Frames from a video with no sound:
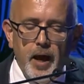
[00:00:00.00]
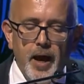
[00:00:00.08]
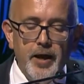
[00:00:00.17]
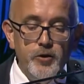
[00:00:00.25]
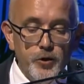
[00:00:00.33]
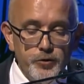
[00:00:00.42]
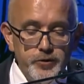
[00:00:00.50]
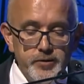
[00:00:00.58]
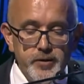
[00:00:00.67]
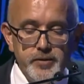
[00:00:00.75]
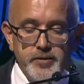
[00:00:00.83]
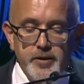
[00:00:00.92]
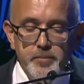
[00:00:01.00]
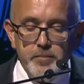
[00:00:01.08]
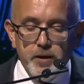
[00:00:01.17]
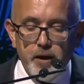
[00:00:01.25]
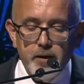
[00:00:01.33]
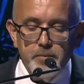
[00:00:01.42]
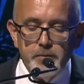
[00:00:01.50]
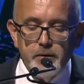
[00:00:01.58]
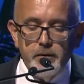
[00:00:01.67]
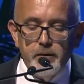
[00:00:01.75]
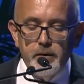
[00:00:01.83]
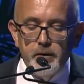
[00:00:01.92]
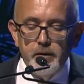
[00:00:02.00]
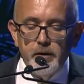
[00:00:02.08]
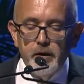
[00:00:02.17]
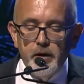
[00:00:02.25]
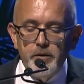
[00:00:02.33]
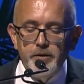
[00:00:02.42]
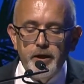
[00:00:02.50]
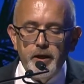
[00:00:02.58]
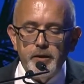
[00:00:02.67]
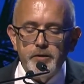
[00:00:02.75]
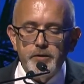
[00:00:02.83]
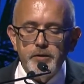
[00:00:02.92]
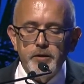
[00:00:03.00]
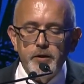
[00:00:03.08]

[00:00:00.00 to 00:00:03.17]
I notice at the same time that